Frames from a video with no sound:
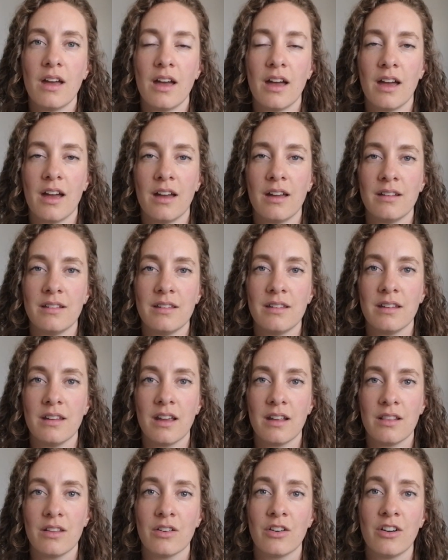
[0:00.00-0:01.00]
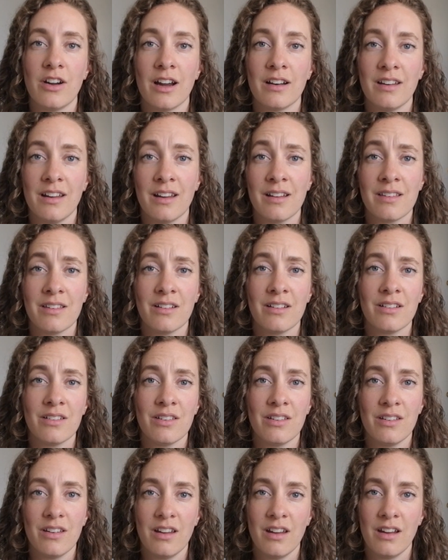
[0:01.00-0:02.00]
uh, to get the correct
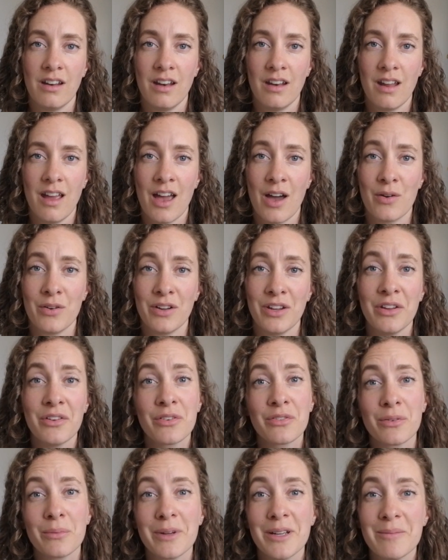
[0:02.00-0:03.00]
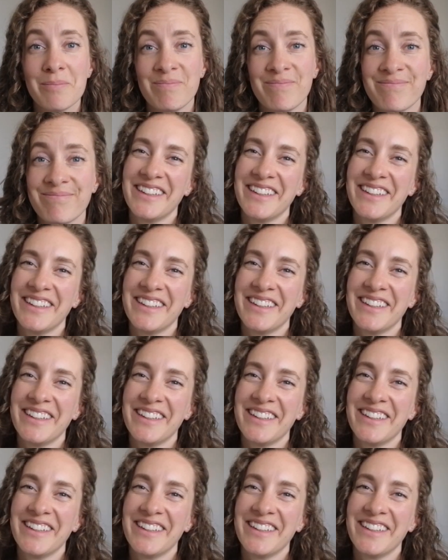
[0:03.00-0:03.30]
answers and how to heal from it.